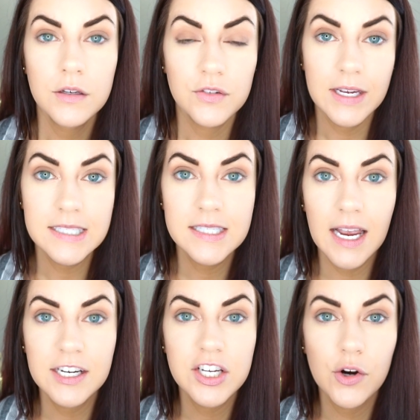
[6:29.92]
So that is the
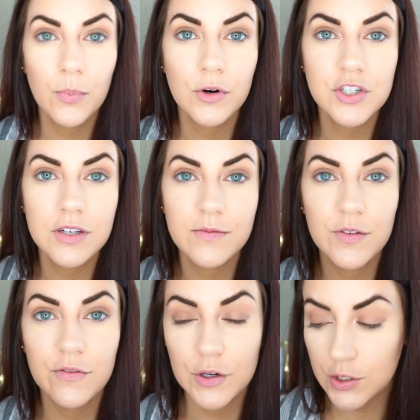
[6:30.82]
eyeshadow portion of the
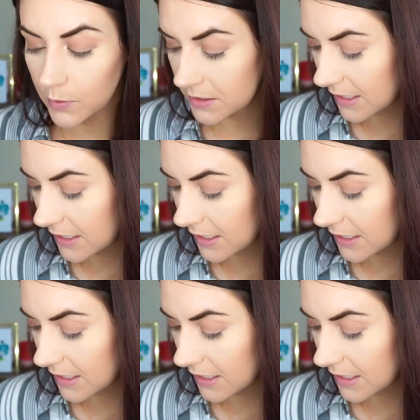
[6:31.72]
first one